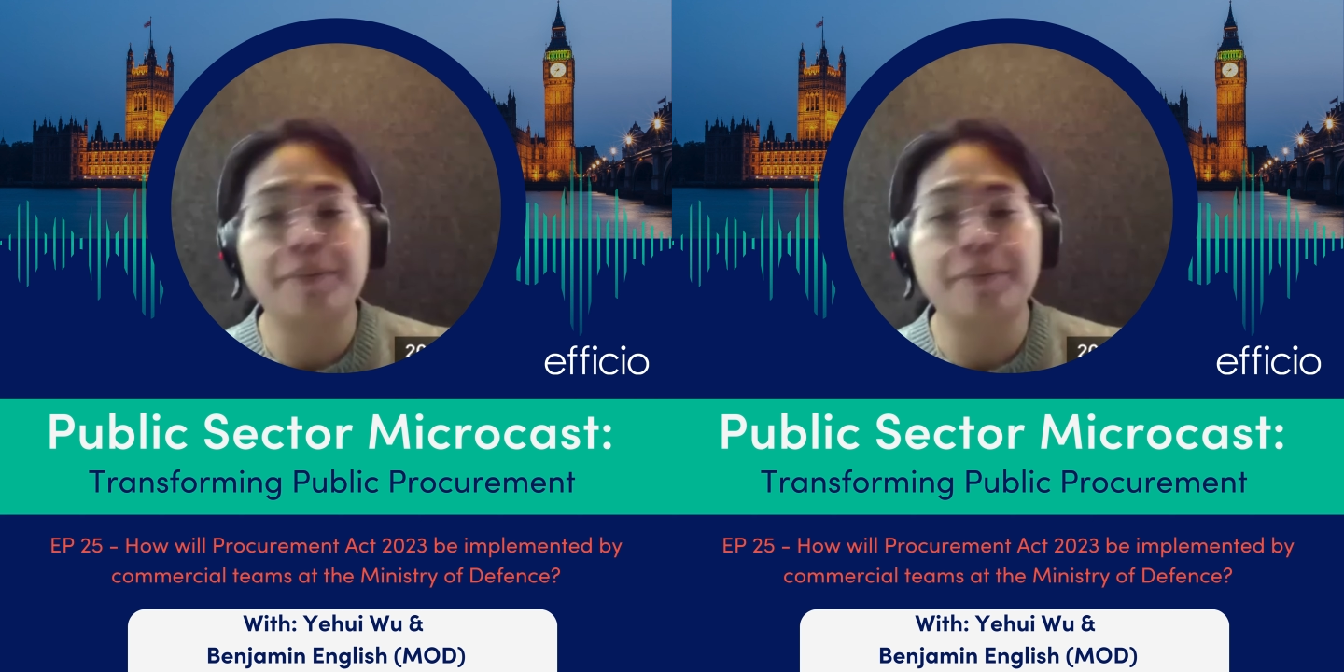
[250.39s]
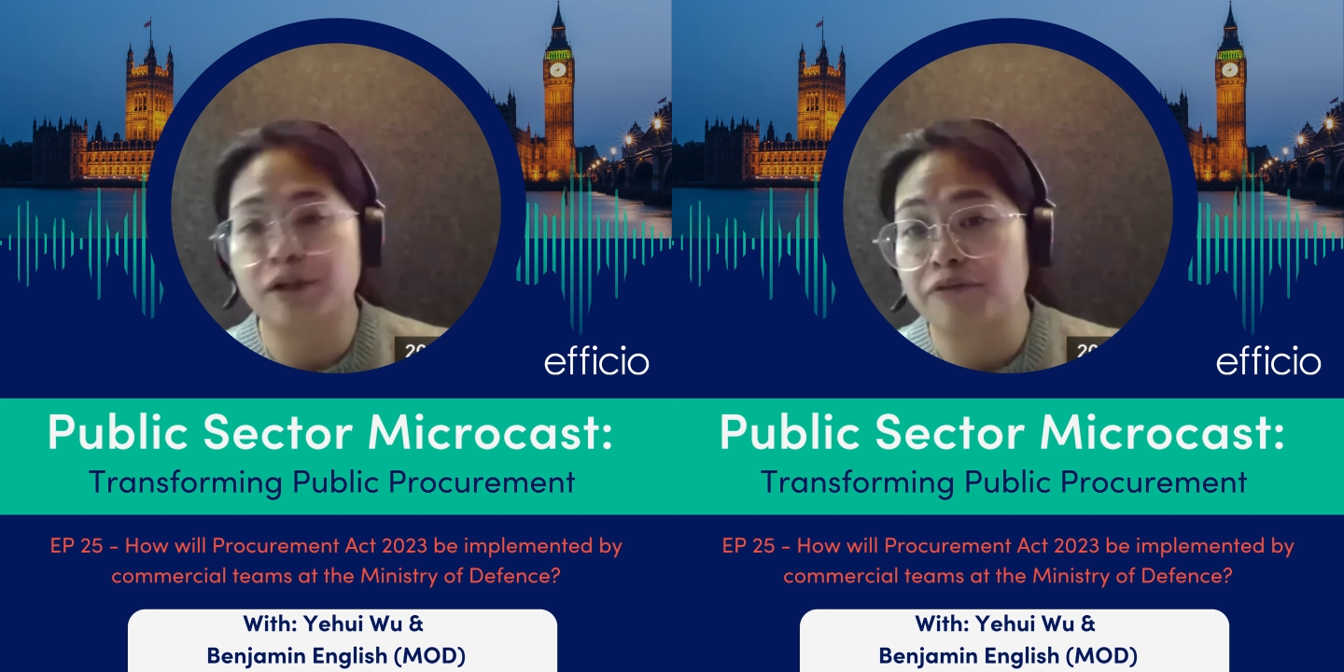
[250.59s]

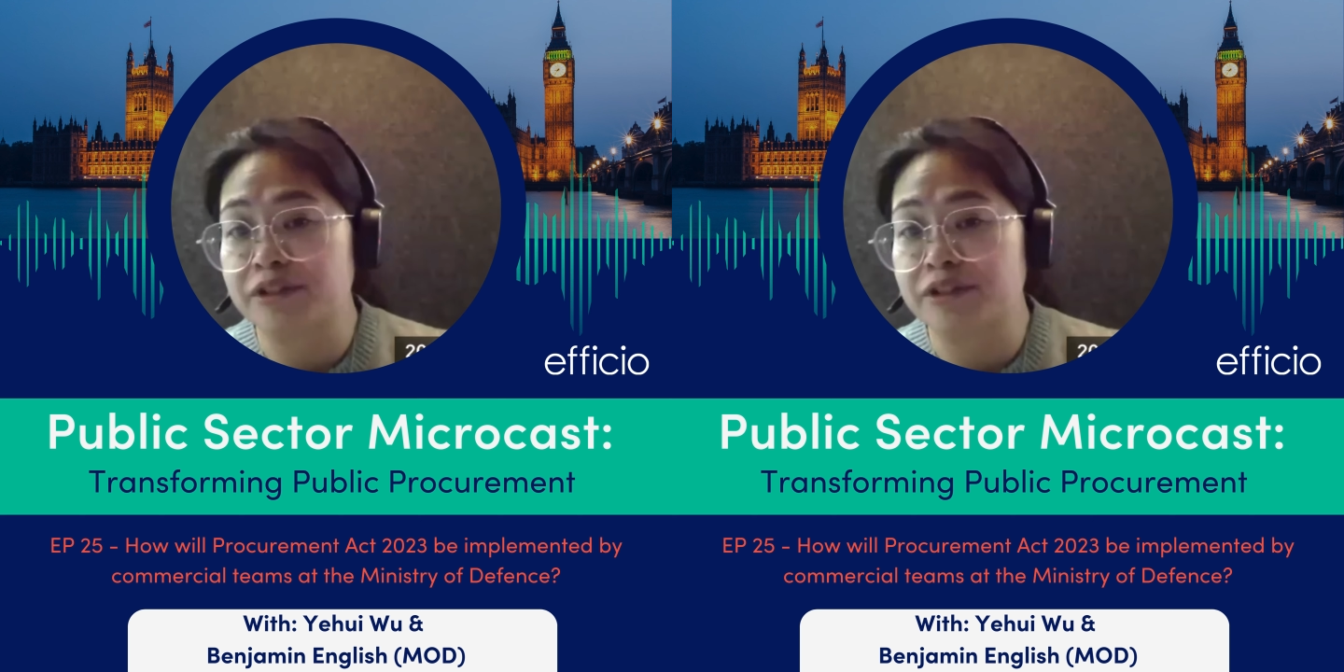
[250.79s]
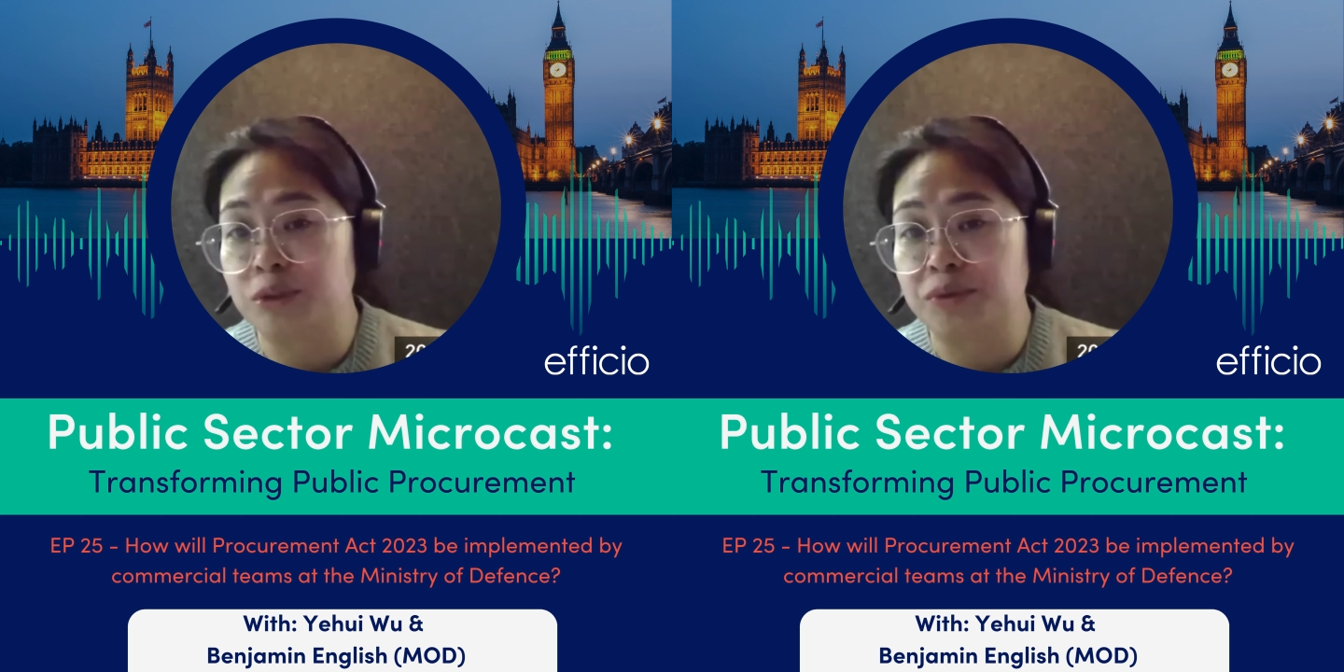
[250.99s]
Cabinet
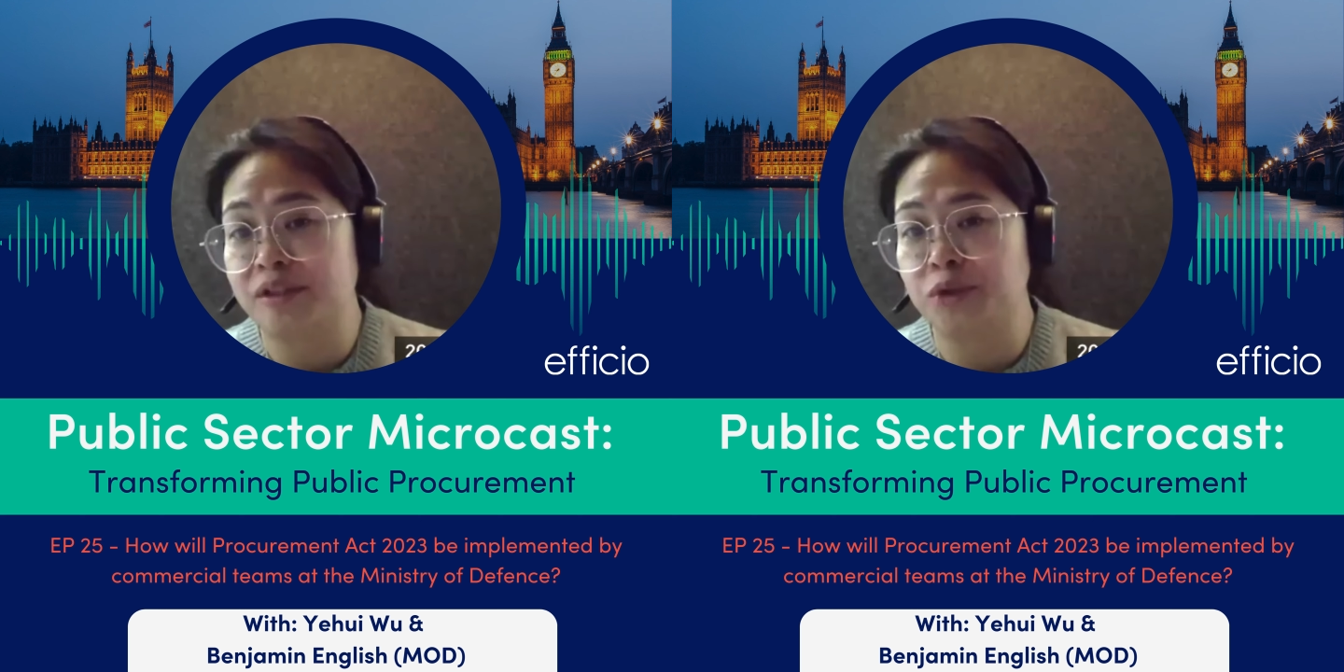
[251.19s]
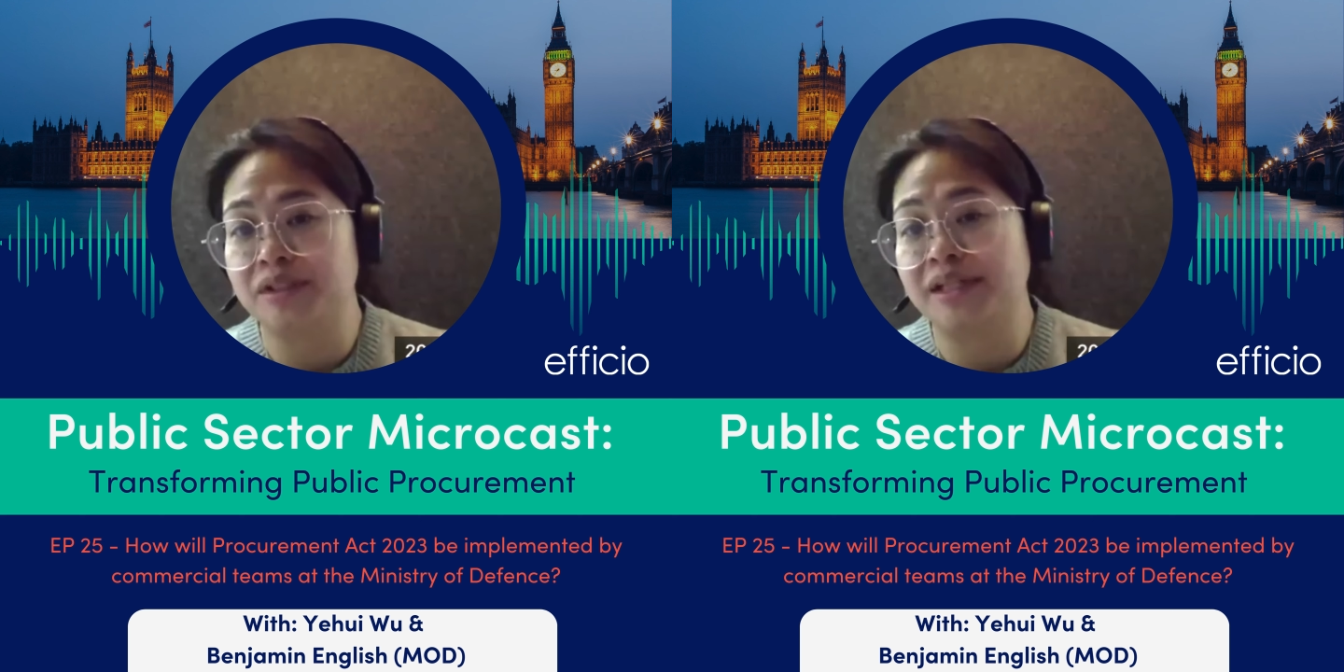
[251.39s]
Office
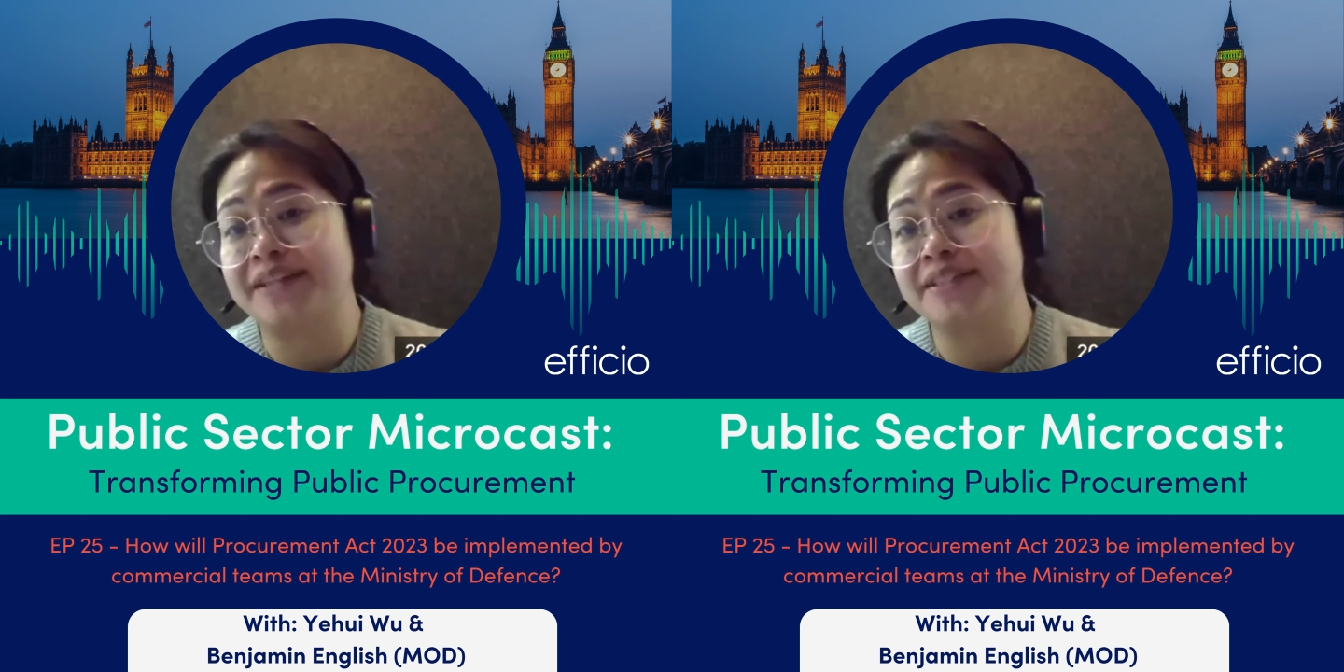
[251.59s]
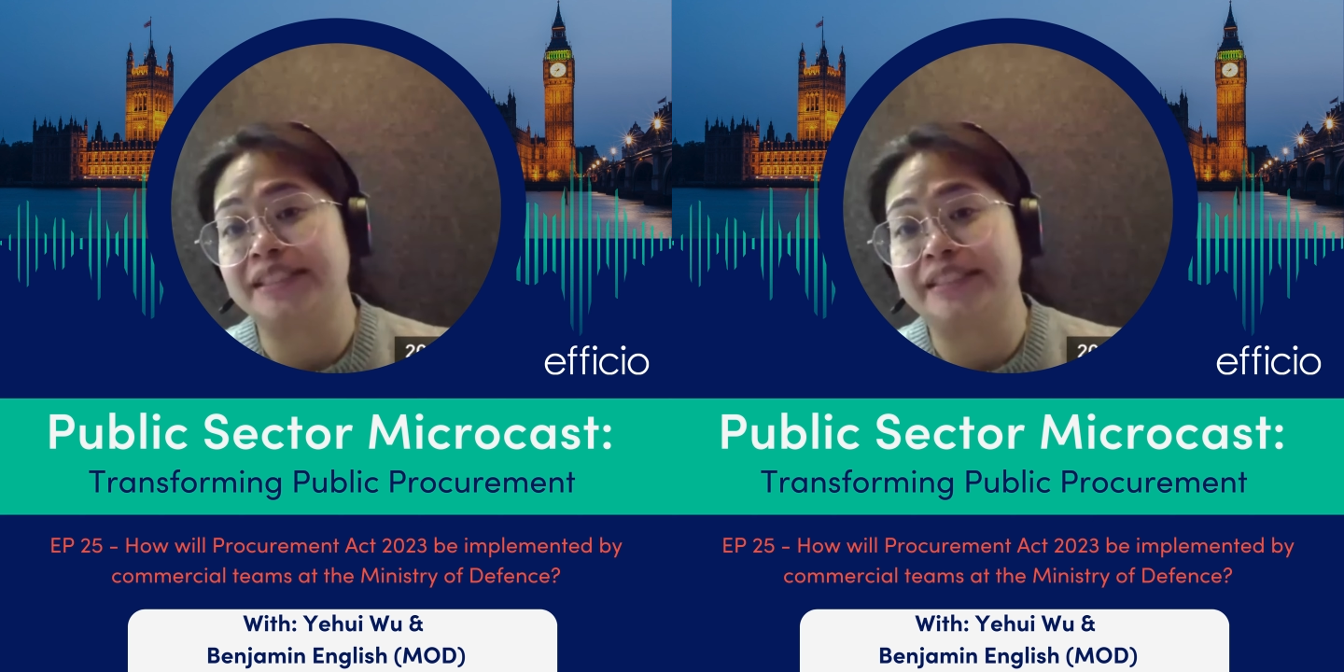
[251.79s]
utilizes